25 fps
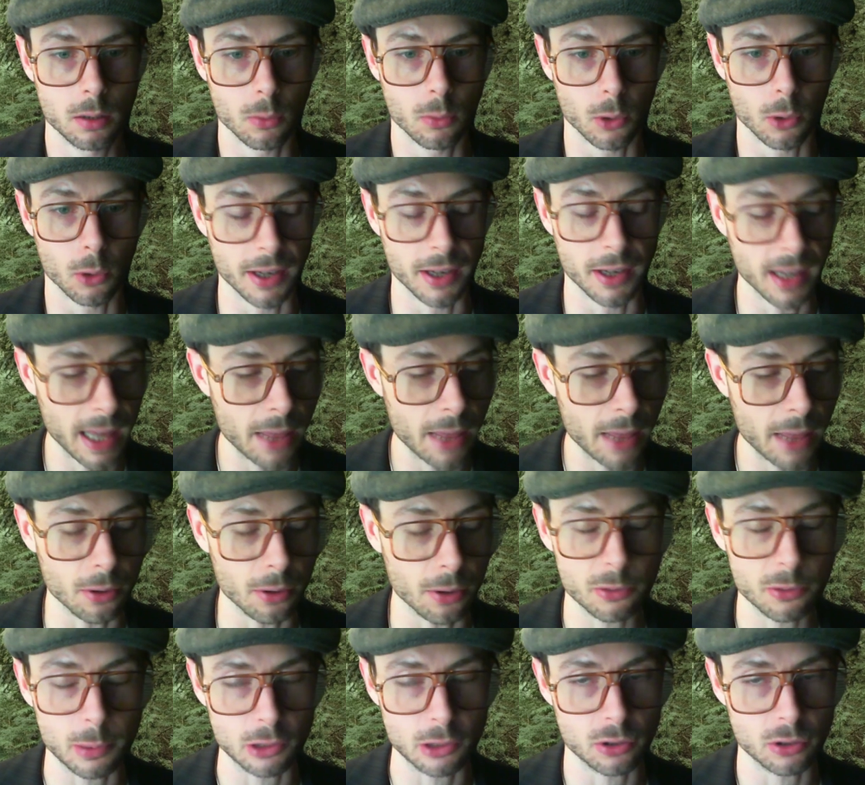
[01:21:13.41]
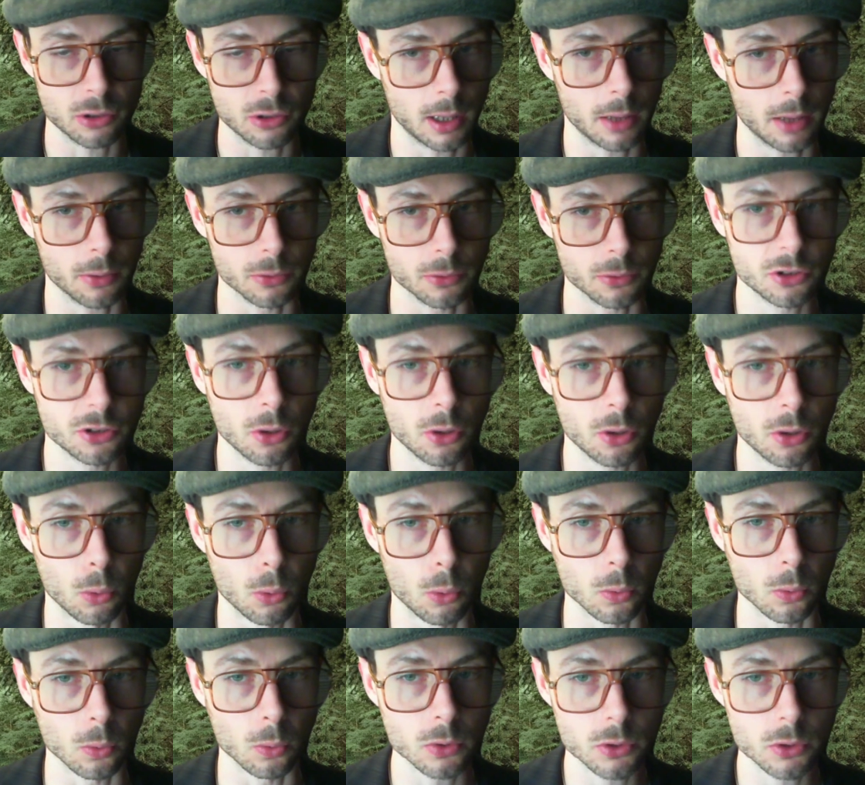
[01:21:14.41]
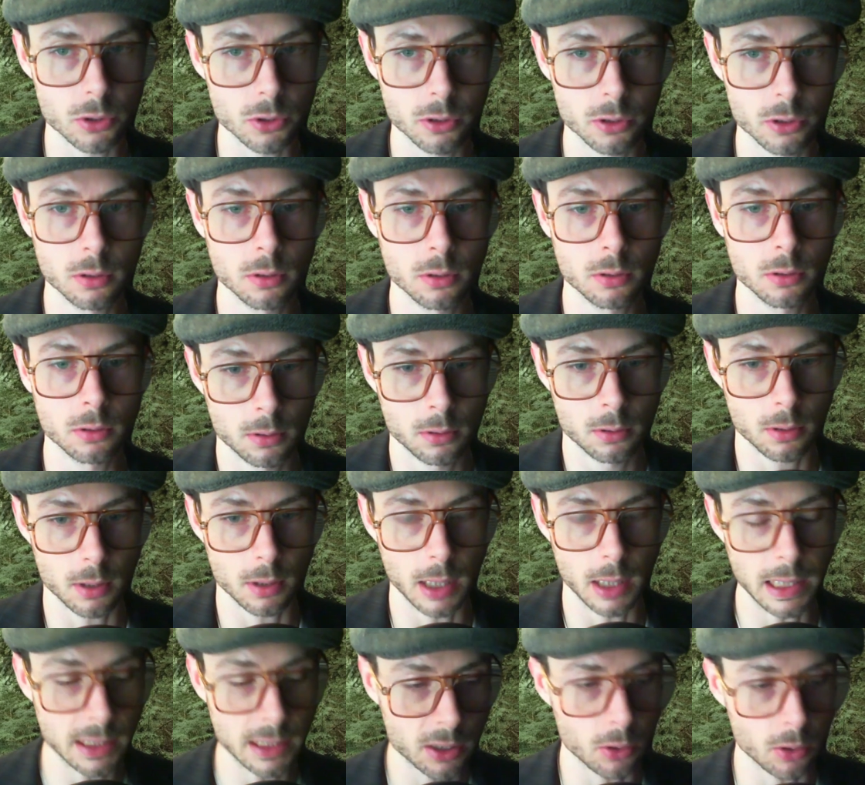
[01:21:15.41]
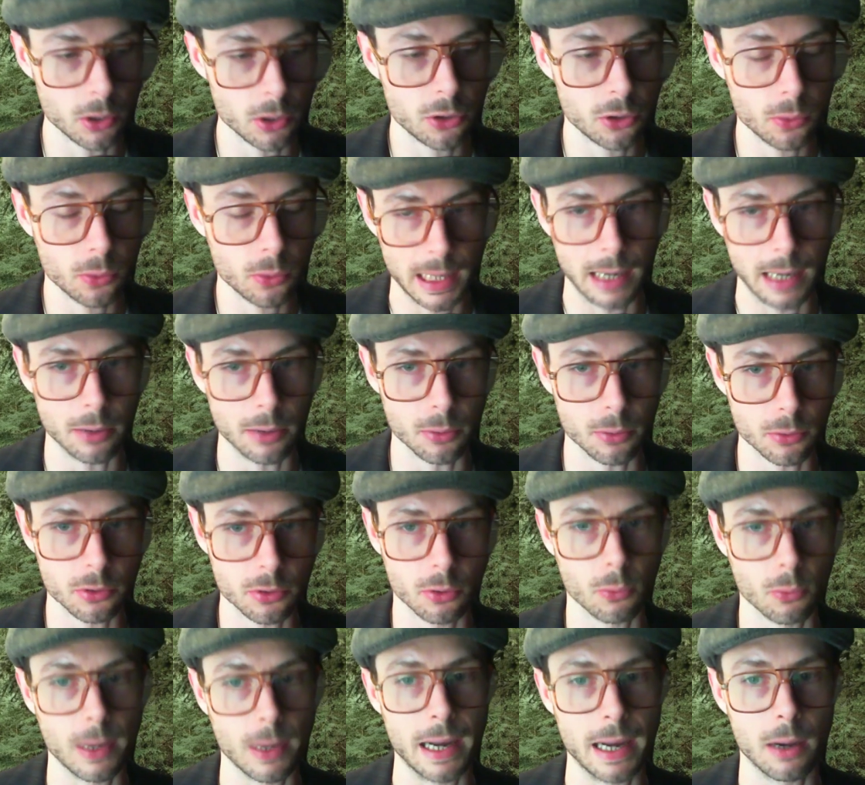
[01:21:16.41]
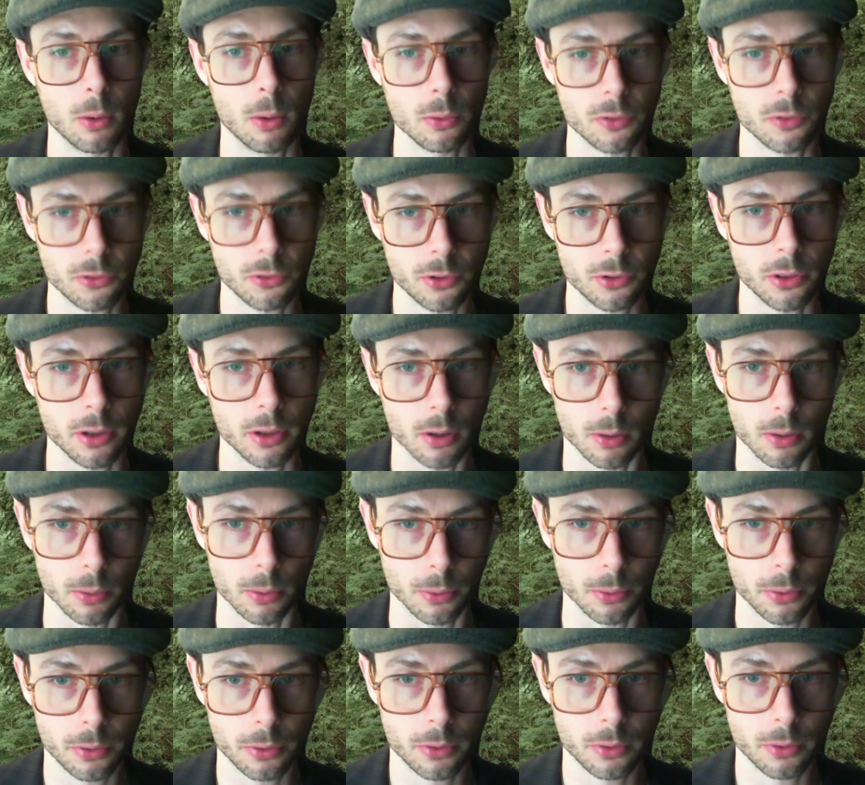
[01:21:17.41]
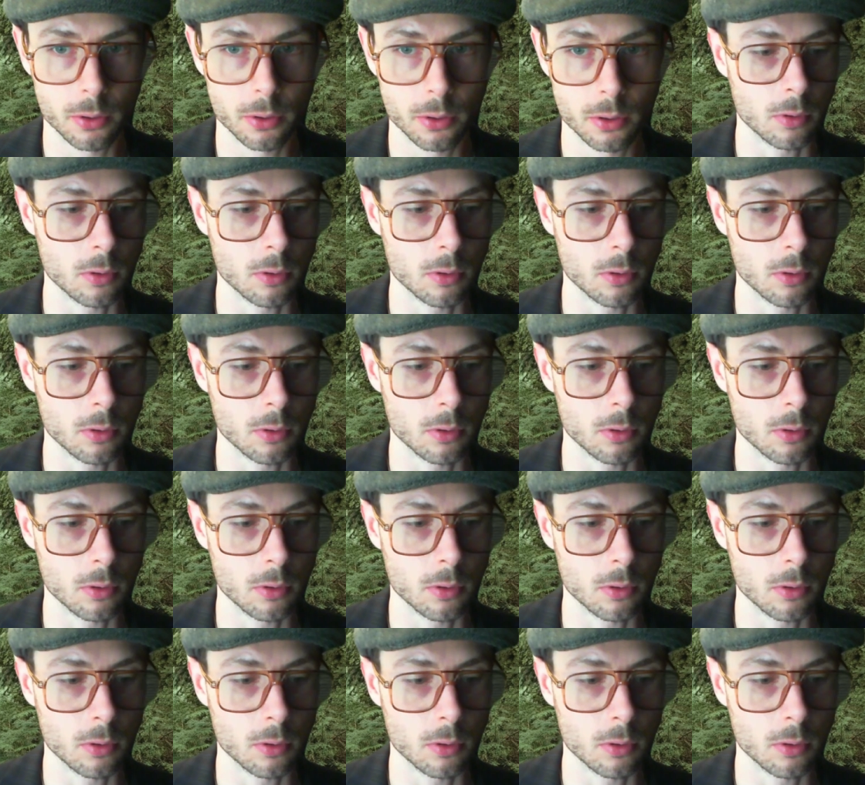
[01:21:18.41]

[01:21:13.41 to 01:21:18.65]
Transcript: Wearing leather, especially leather soles, is going to allow you to ground to the earth.